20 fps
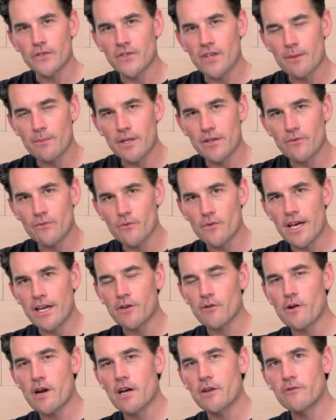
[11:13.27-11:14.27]
It's coming through
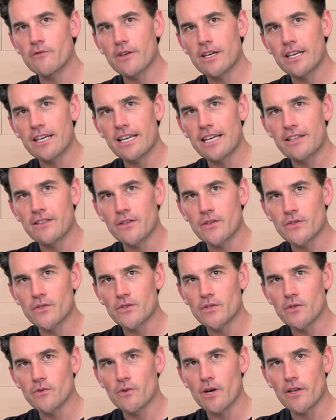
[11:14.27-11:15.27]
that crown vent and those
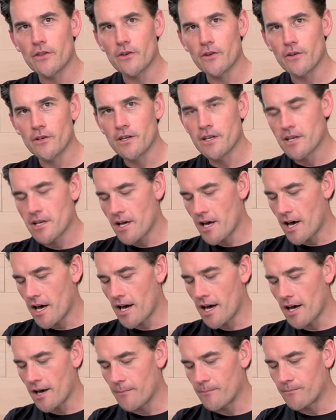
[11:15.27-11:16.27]
two other
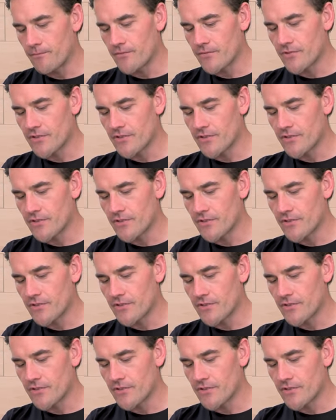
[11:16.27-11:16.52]
um,